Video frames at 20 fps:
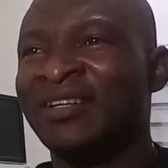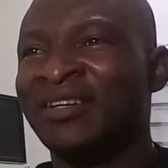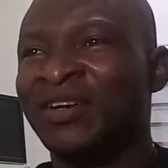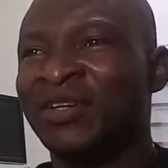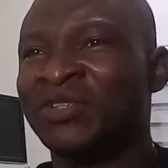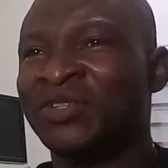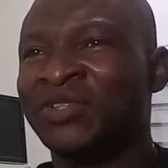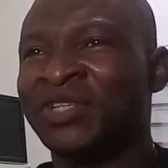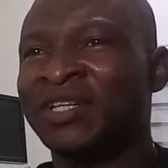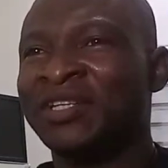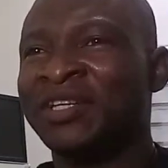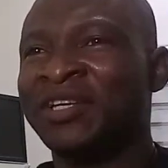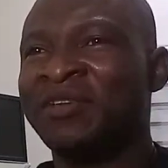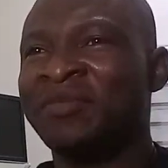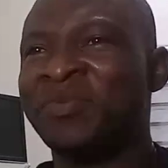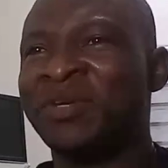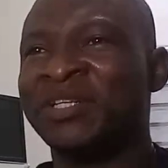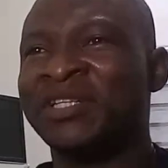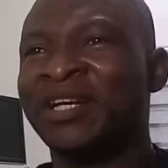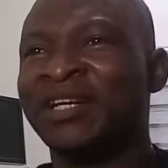Ultrasound
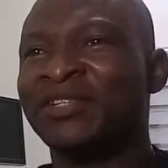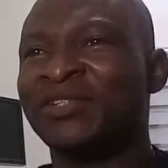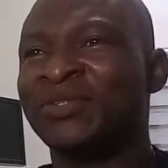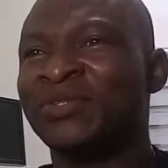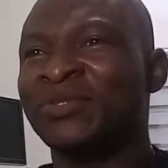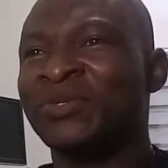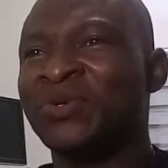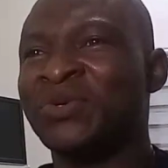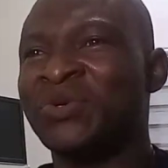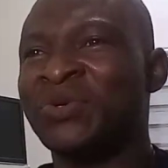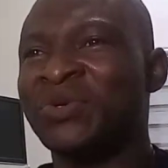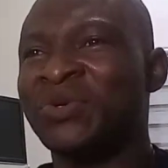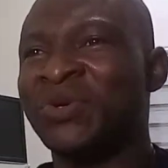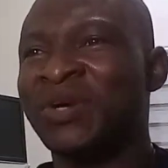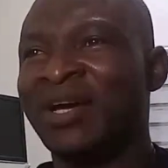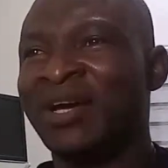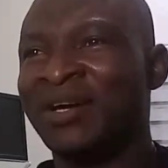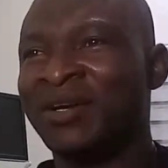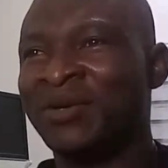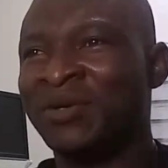image has no
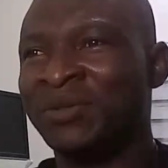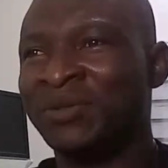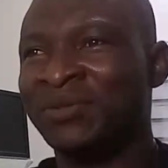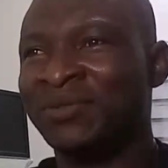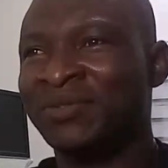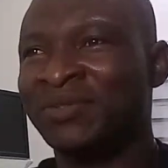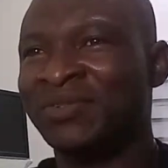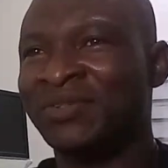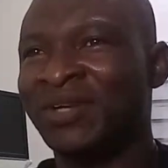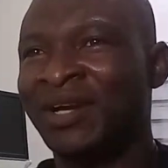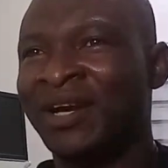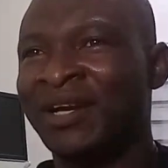echoes